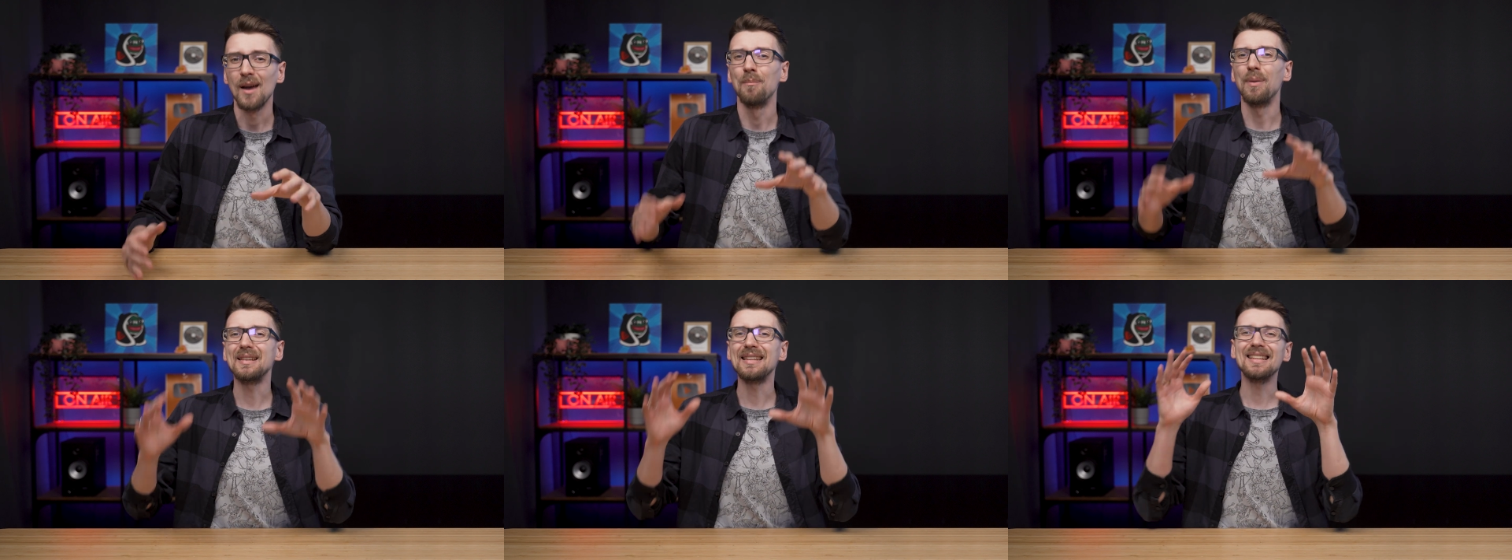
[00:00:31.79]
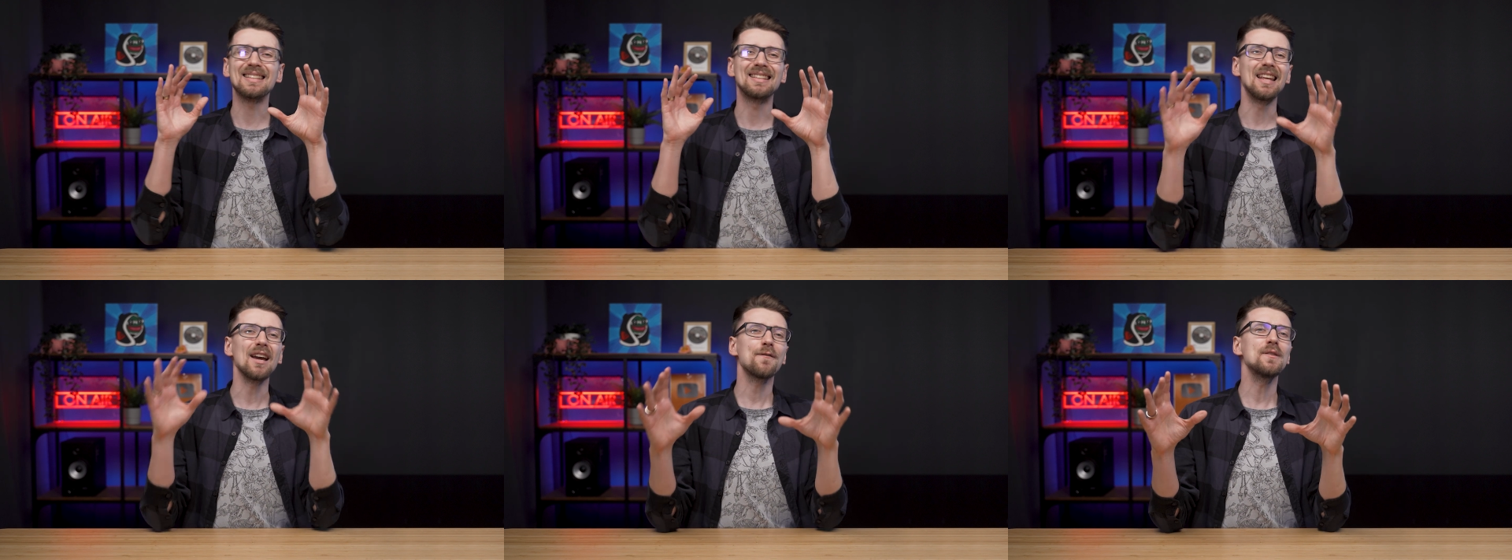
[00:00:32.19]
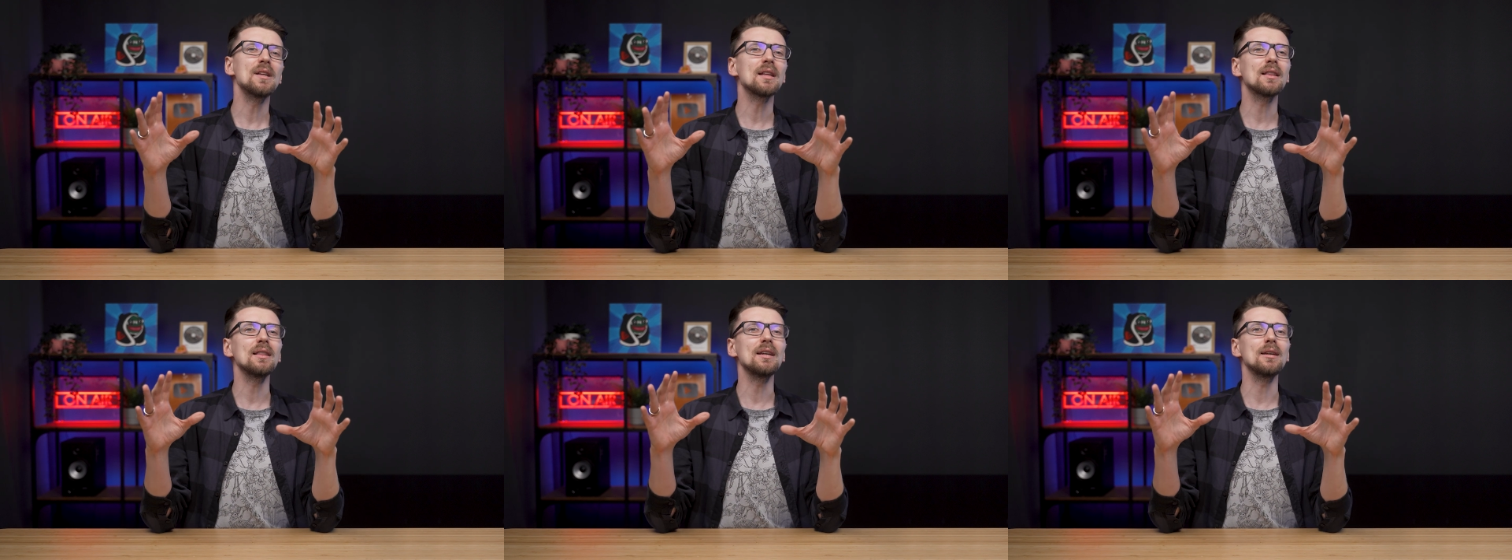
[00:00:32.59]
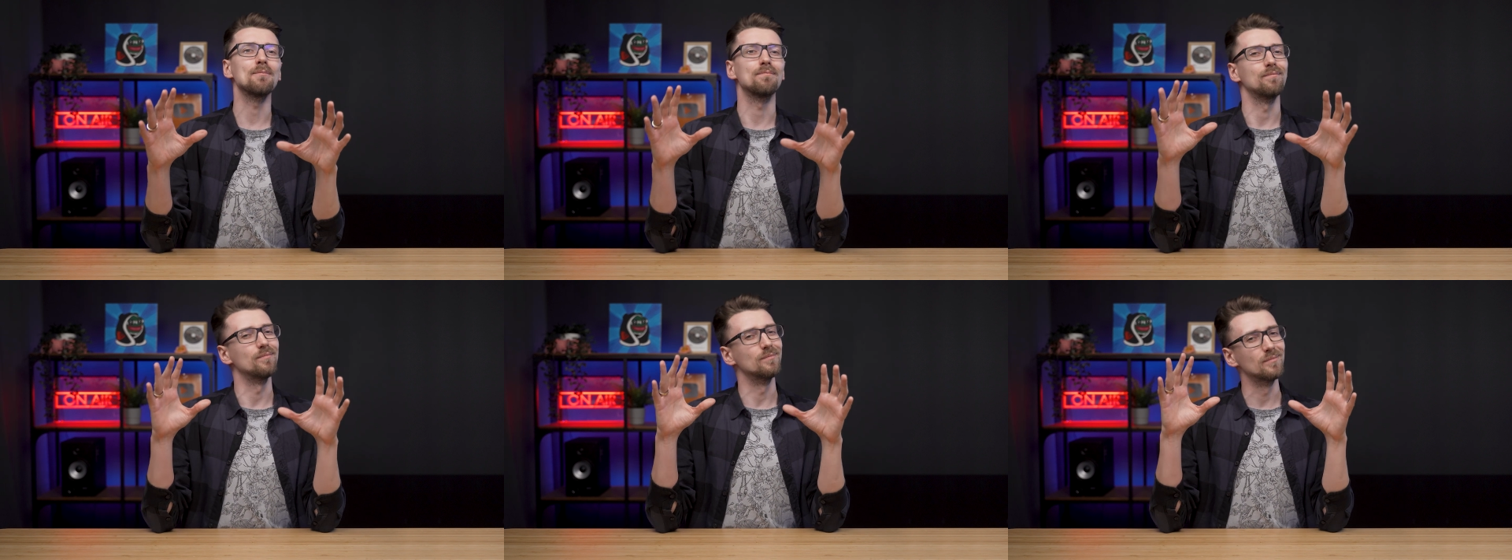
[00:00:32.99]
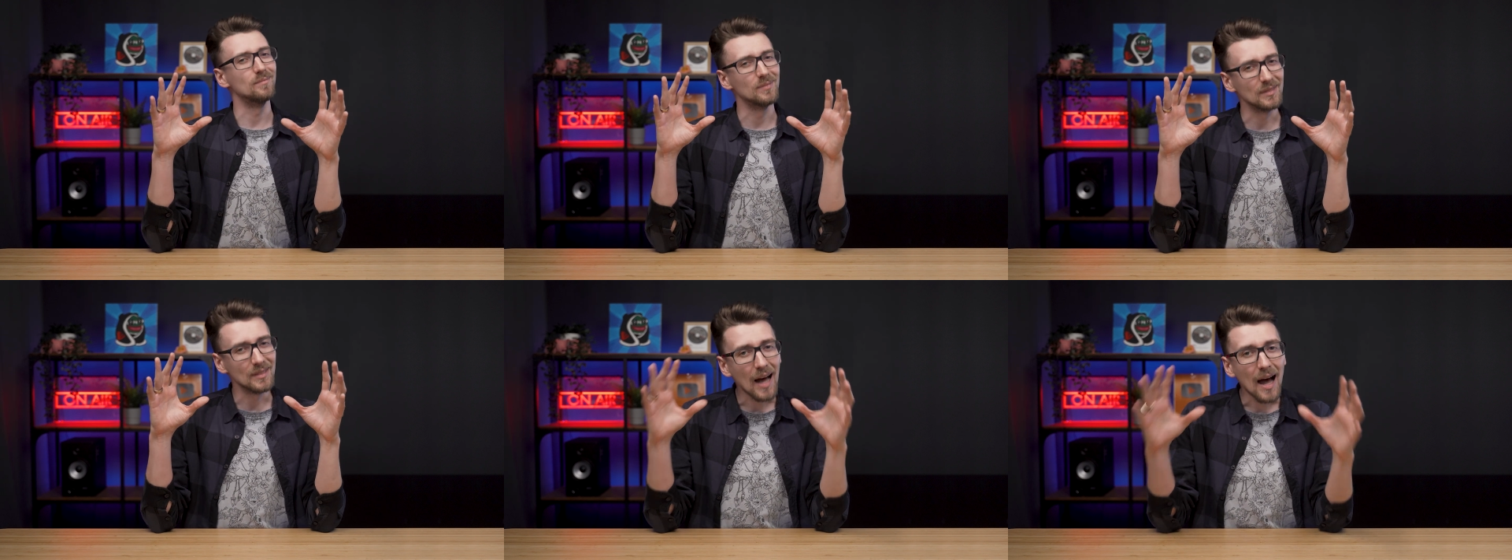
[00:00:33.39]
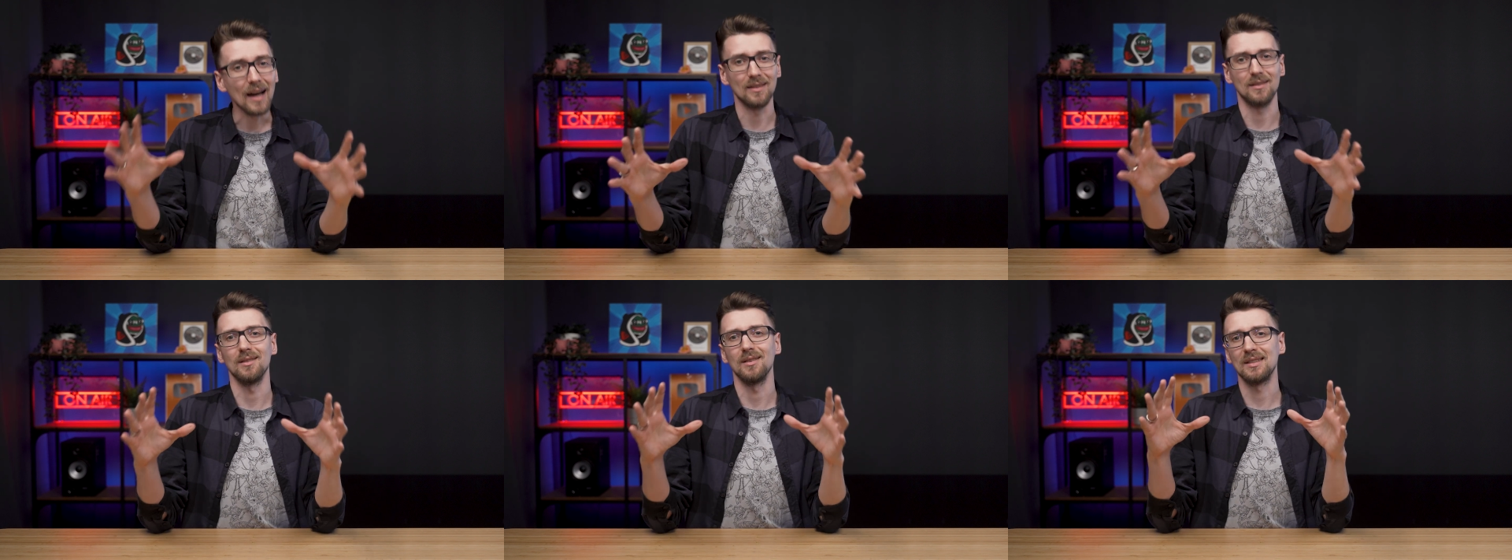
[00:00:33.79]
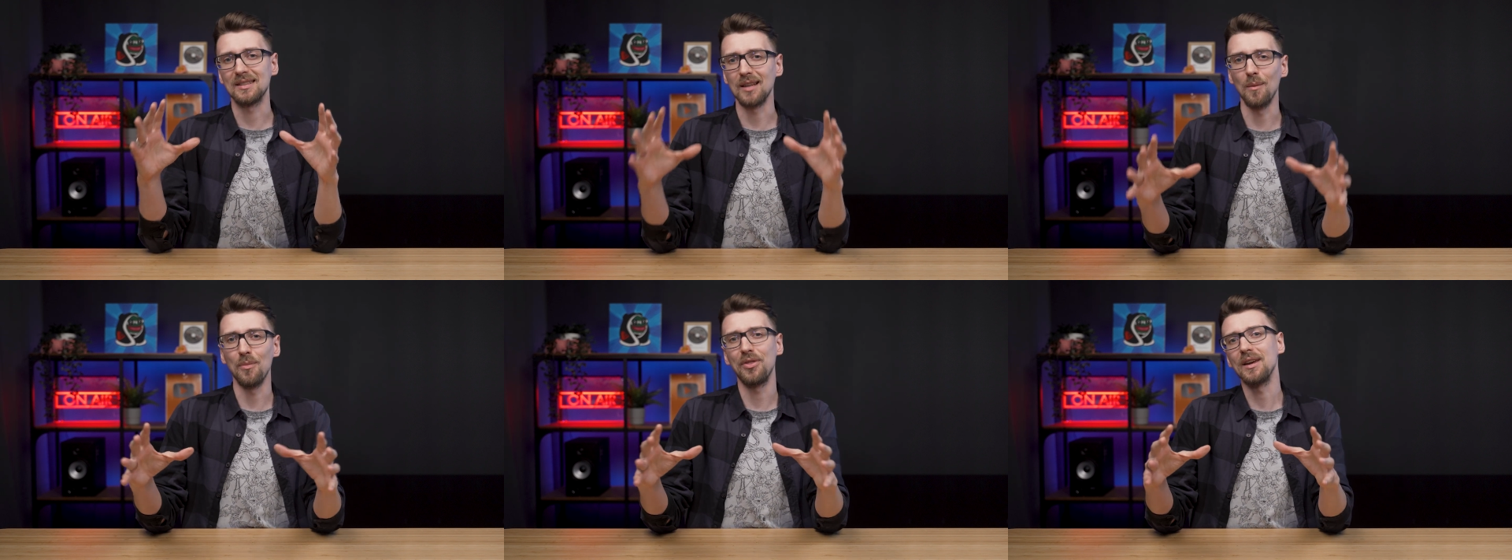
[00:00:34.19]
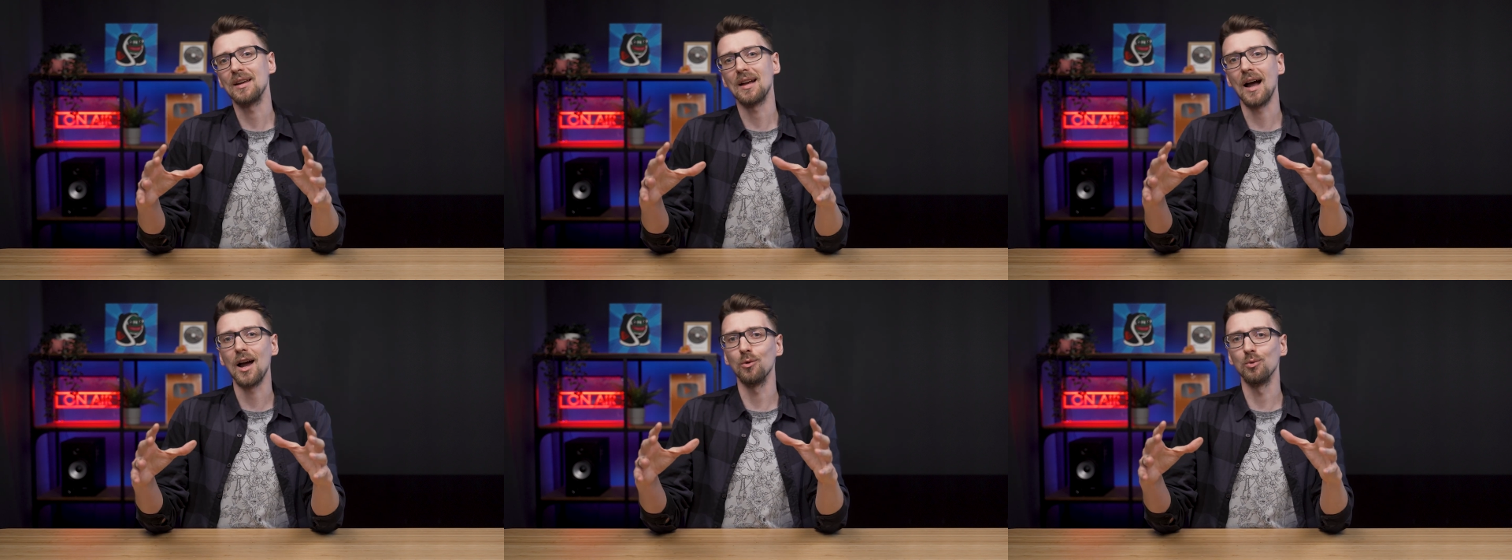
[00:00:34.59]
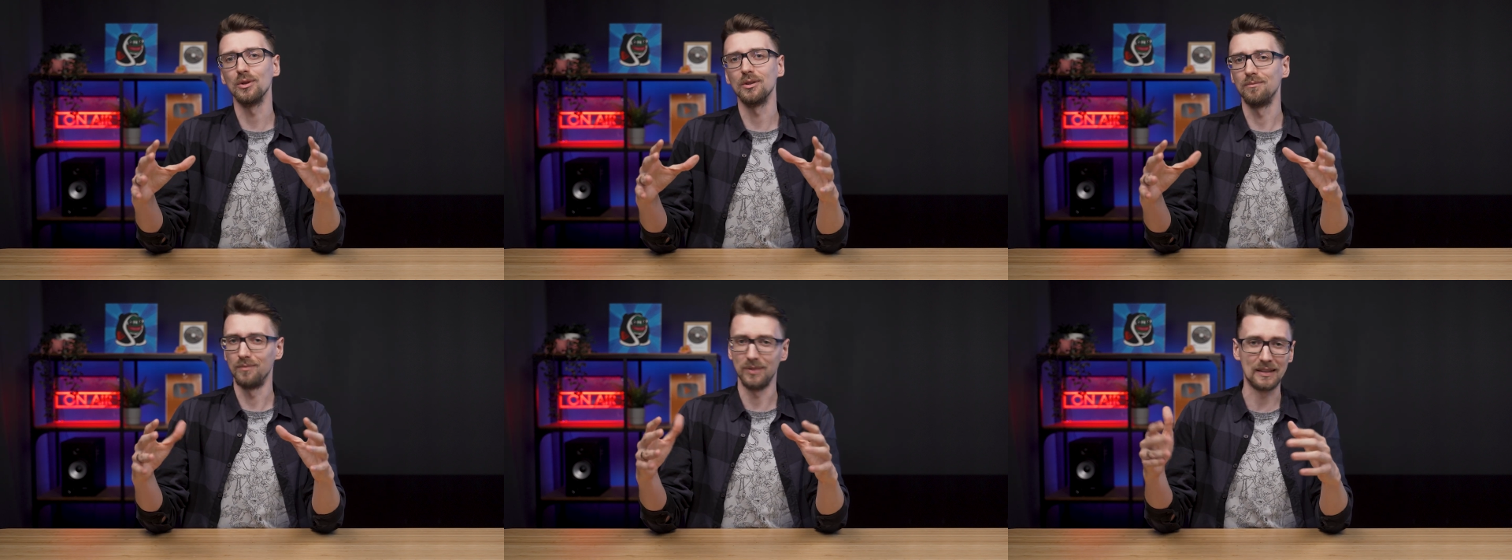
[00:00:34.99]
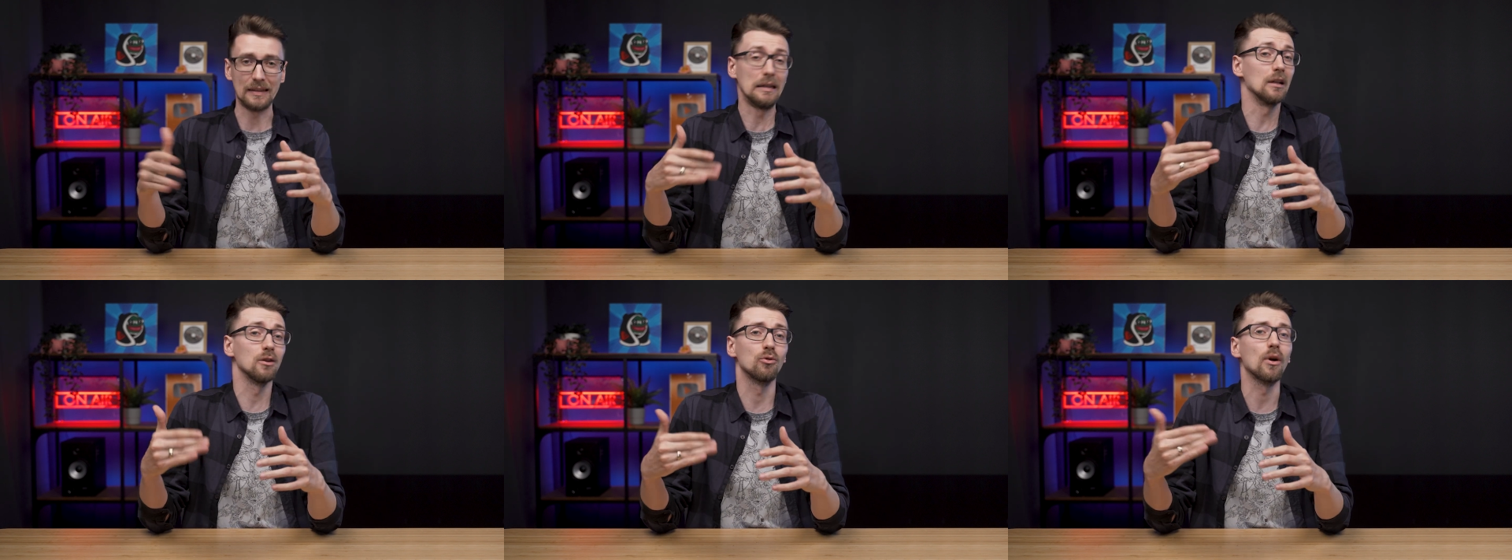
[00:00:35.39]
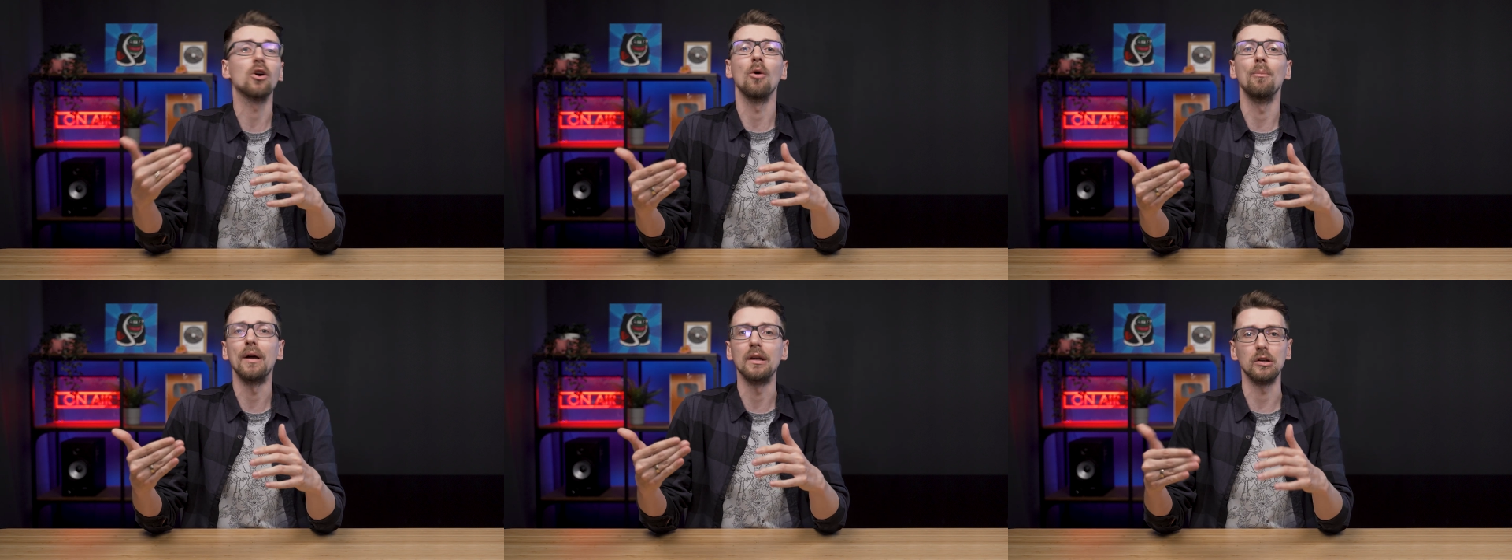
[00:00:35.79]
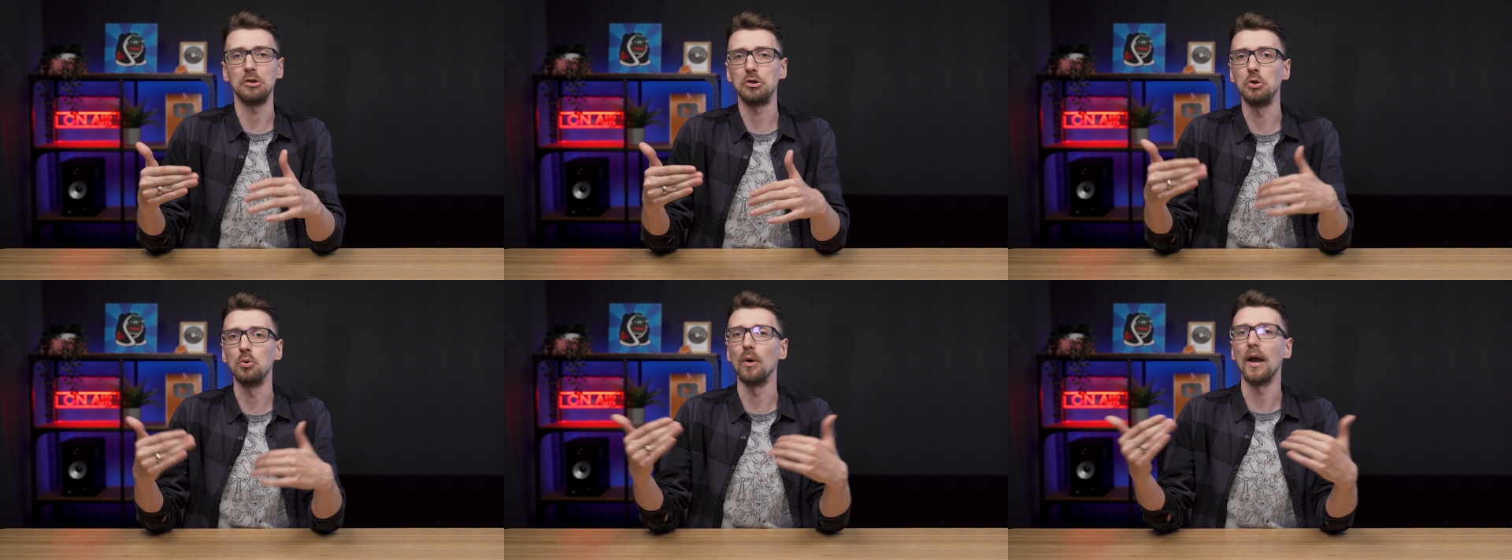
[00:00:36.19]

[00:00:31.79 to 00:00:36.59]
But it's definitely not something I would still recommend to